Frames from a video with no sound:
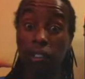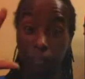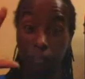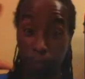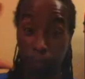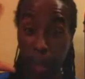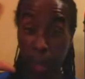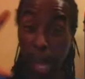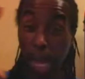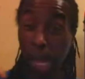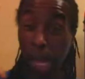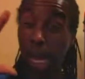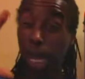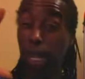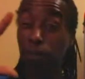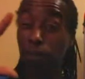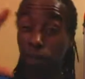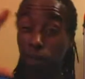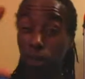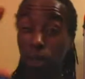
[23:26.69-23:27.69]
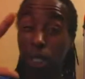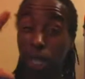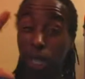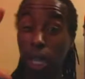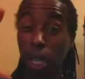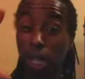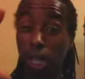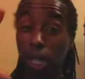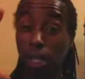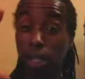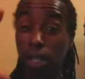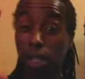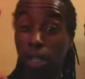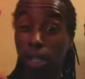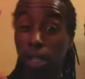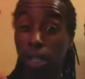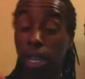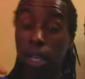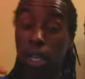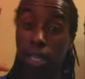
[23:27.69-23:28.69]
5 short seconds
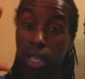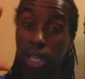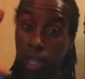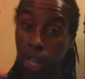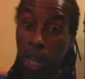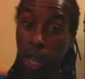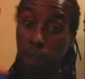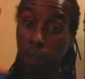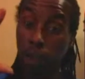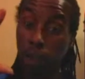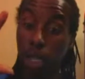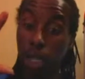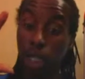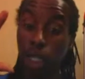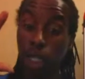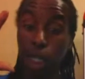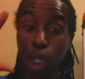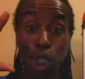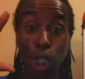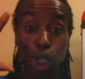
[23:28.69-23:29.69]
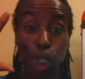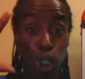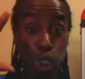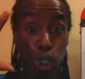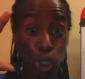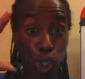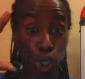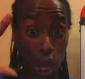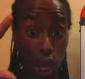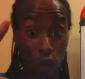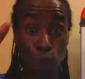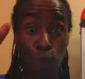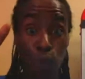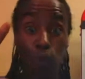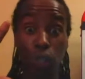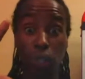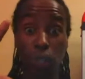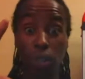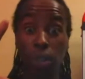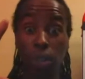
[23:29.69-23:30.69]
to tell me what
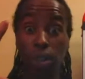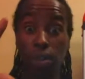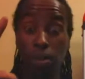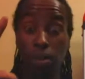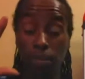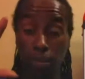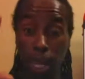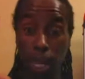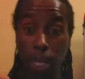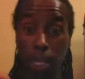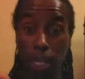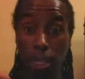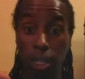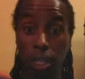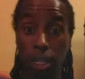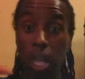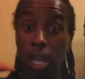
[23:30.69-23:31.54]
don't means.